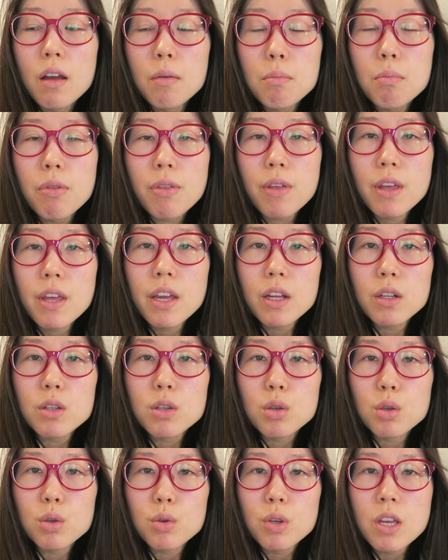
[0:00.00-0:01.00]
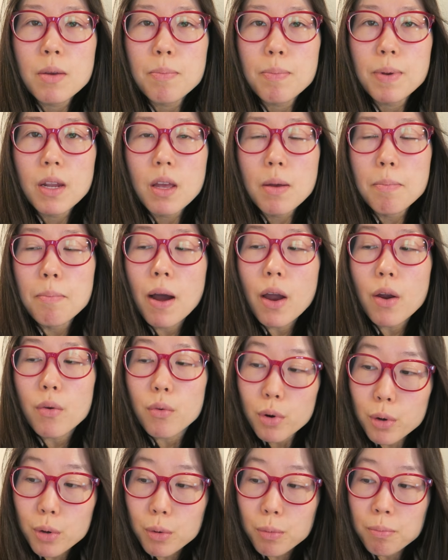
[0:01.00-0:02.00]
I'm thinking to keep it in my
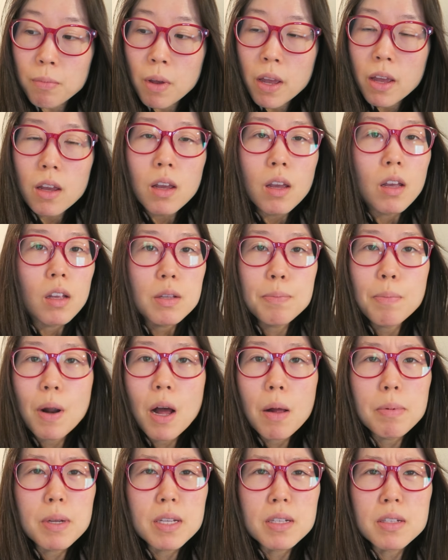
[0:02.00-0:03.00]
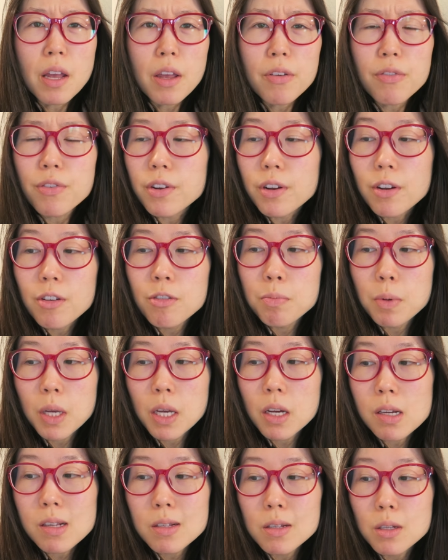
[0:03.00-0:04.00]
room. It's probably safe enough
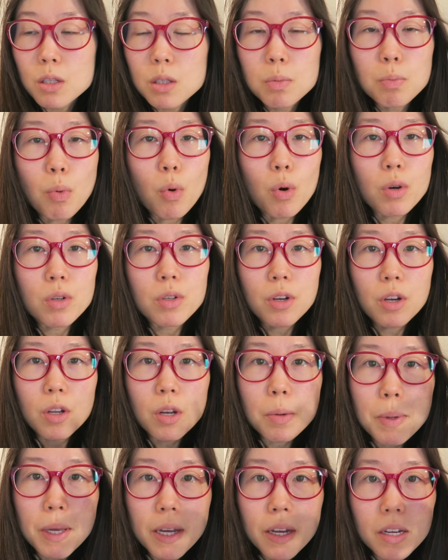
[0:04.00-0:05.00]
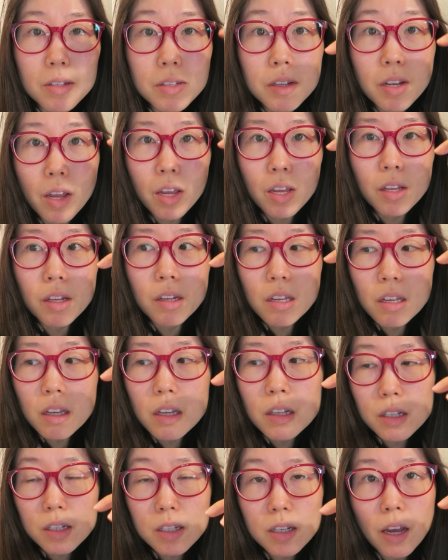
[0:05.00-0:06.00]
because the spores are going to be contained
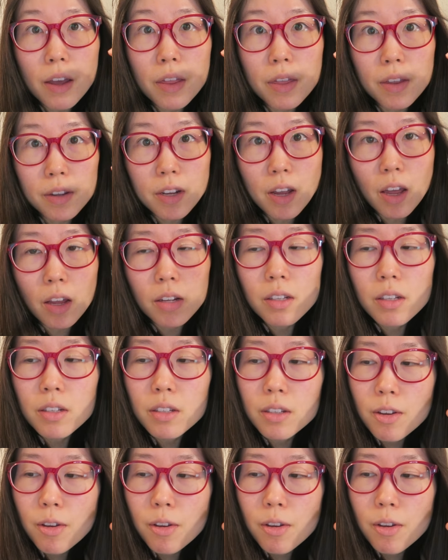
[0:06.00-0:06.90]
inside the tent.